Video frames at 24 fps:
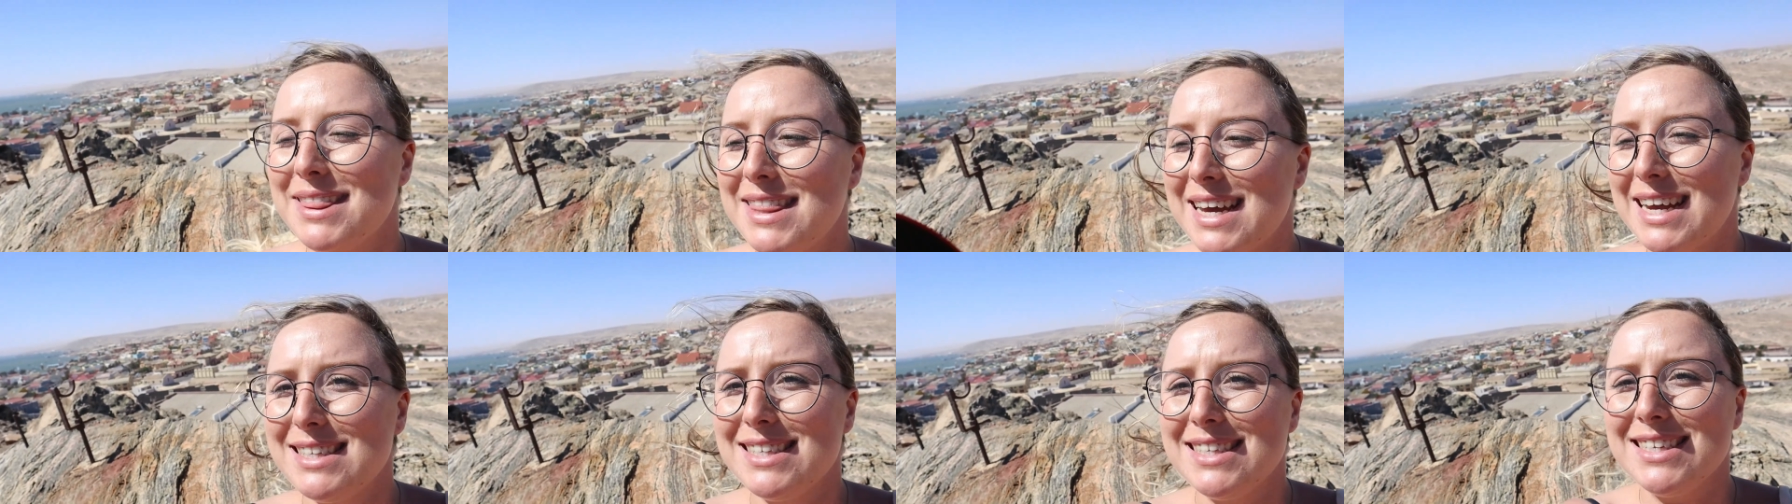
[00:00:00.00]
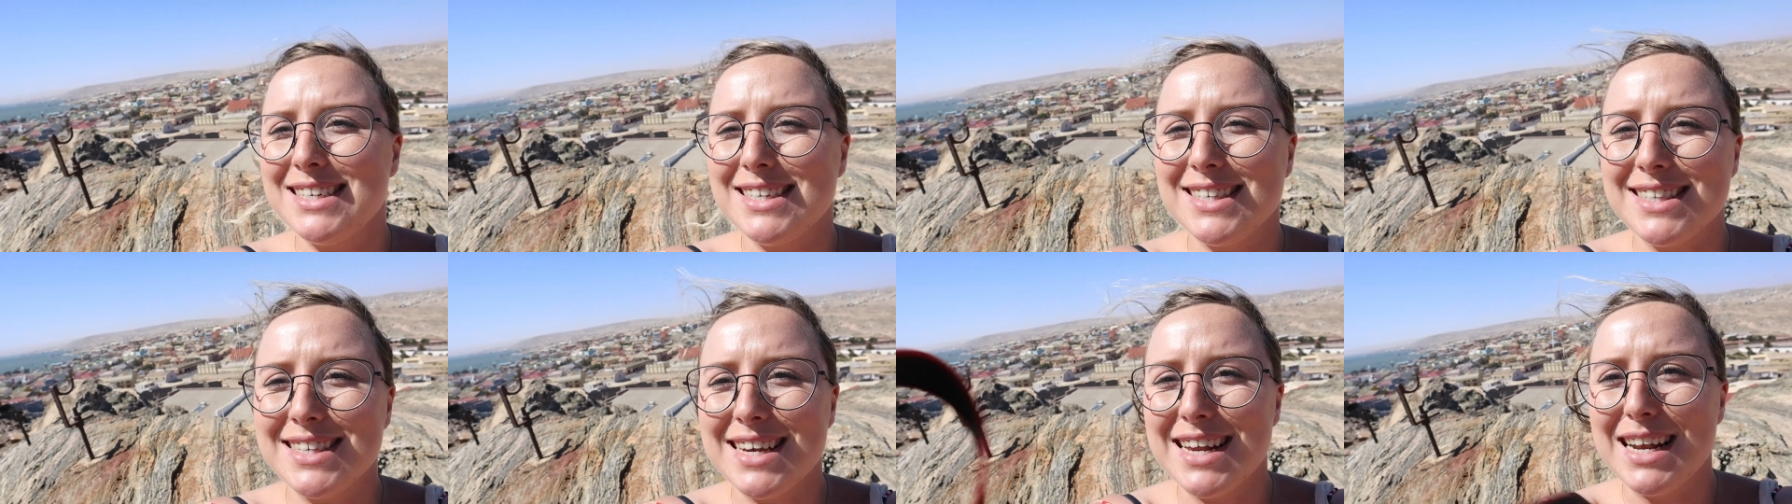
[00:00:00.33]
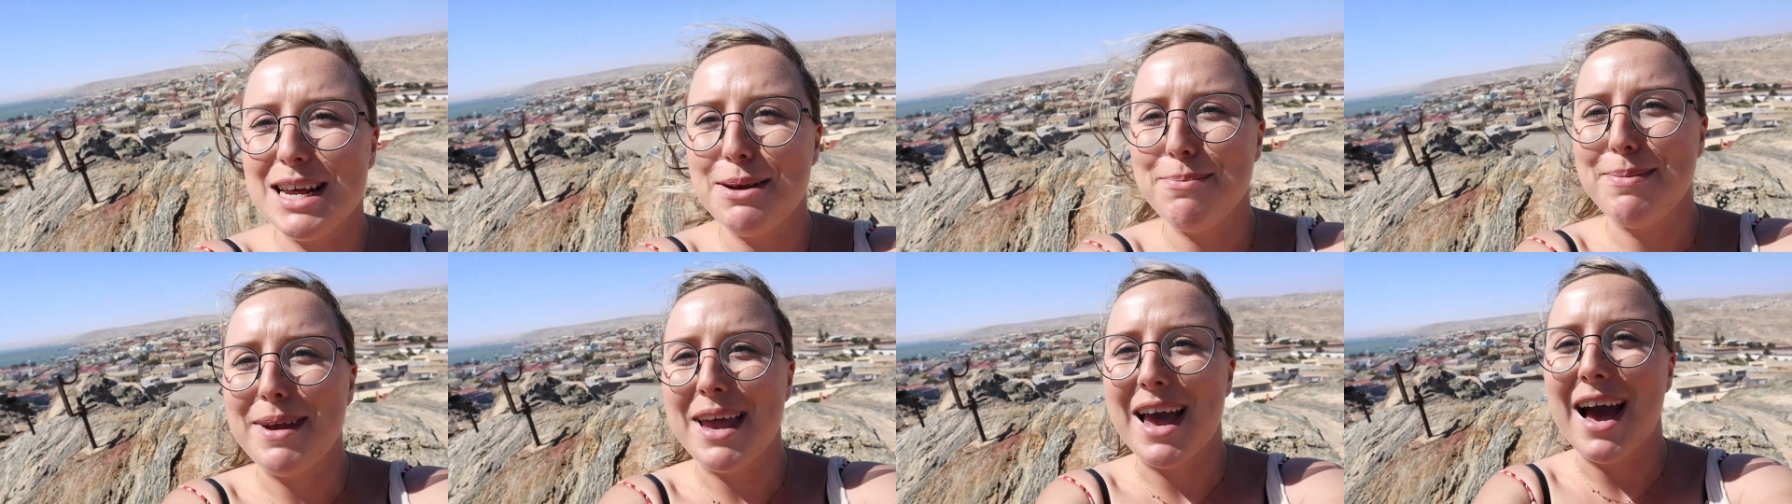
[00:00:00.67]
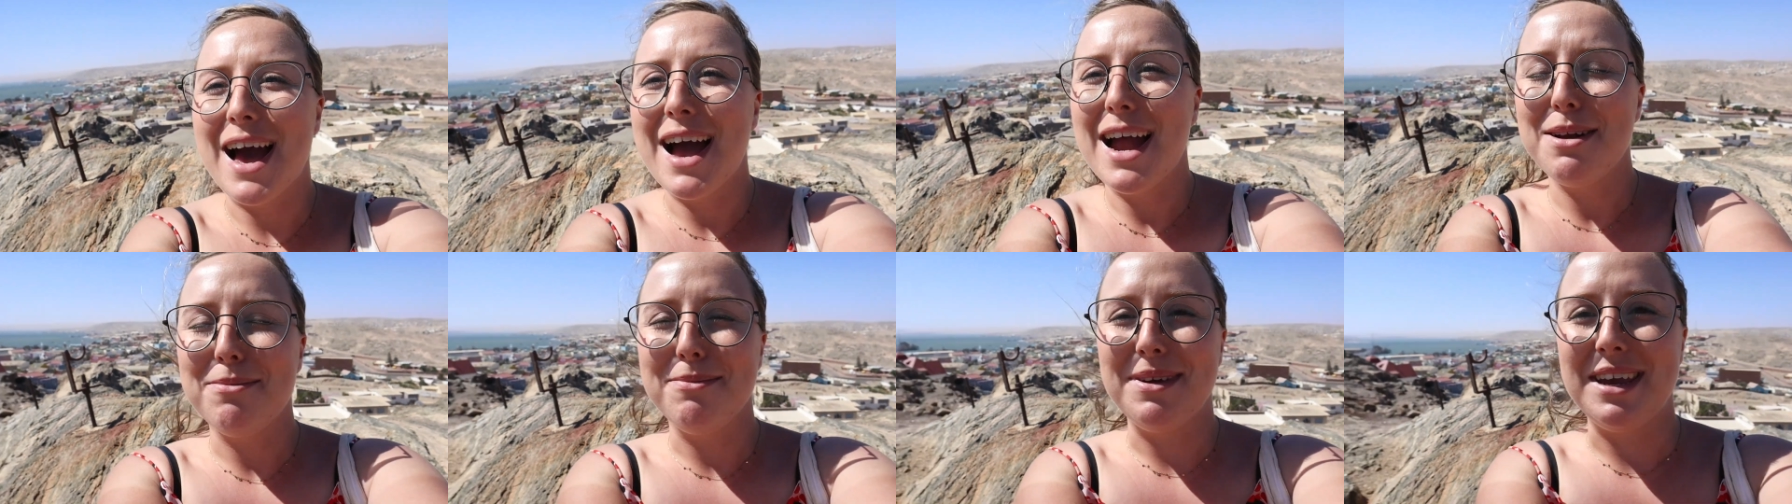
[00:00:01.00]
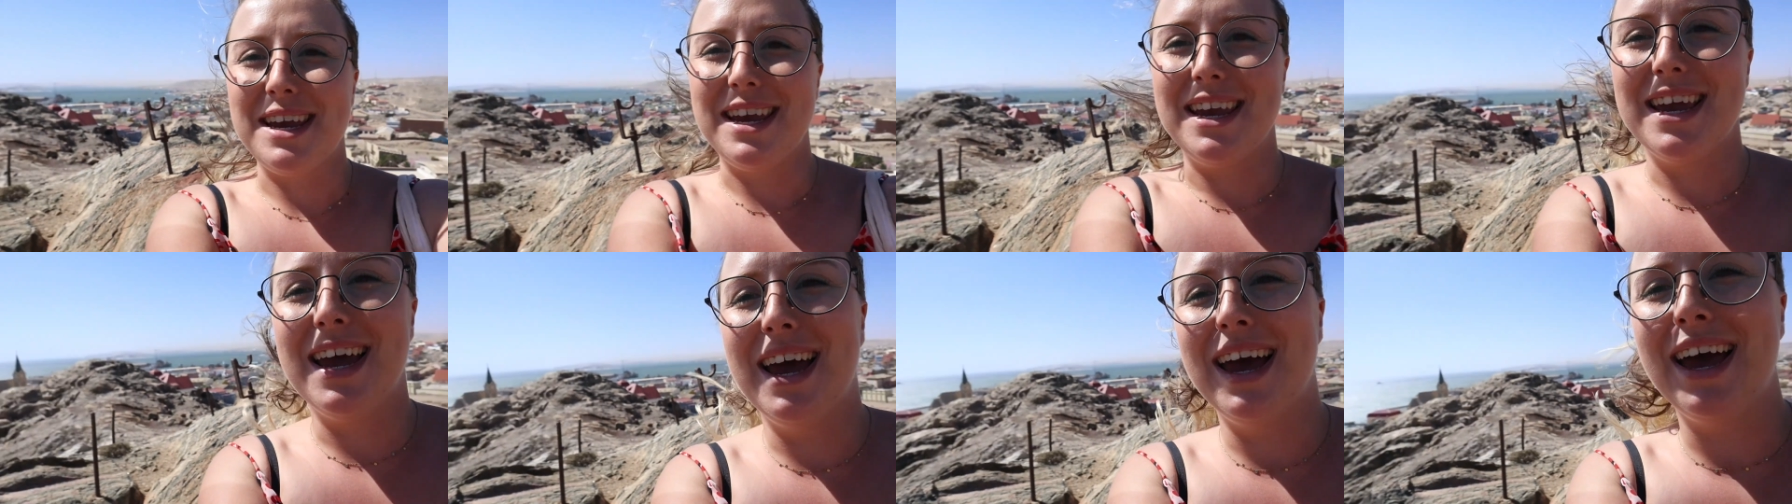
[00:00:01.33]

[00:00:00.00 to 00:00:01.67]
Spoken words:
that's the city behind me.